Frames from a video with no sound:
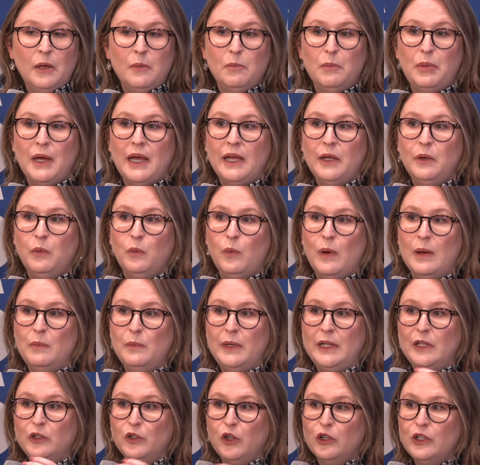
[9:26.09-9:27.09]
But when
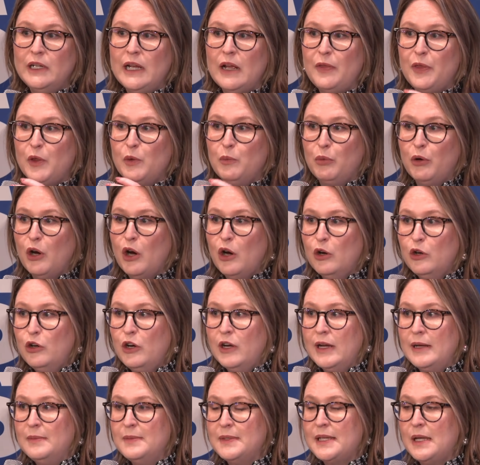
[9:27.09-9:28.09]
we look at the
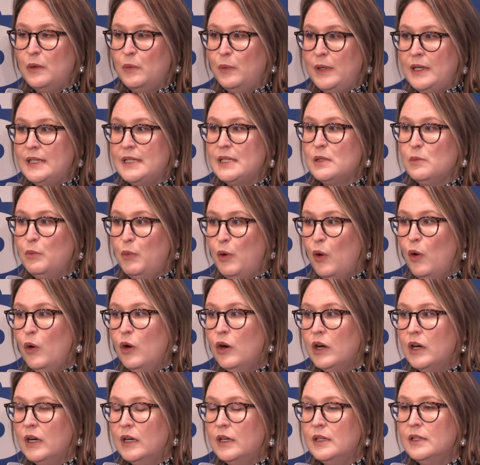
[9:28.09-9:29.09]
programs that we
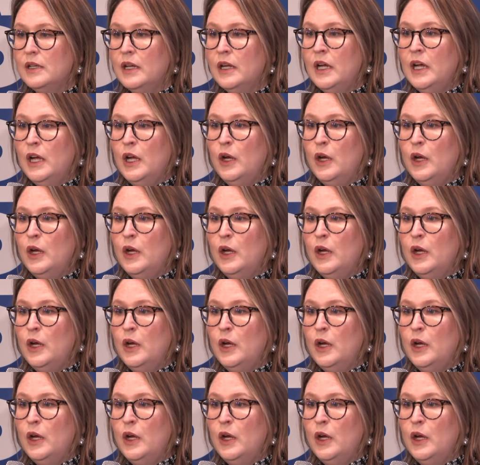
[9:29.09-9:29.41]
support,